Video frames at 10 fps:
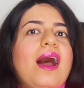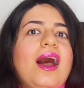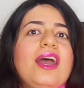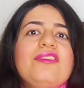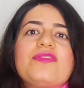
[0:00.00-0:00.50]

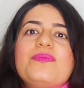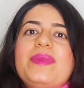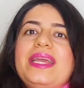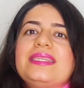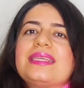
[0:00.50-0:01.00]
I've
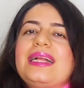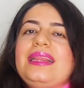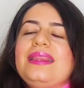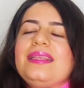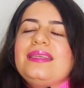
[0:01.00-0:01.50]
made
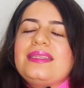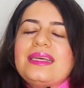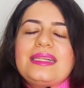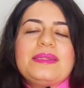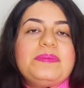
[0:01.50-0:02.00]
a
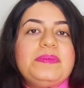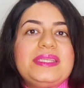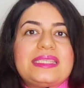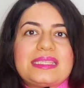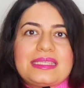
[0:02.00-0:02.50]
little
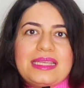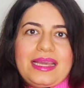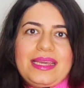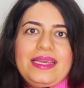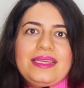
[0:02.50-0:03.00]

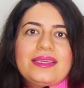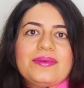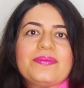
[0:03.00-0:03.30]
mistake,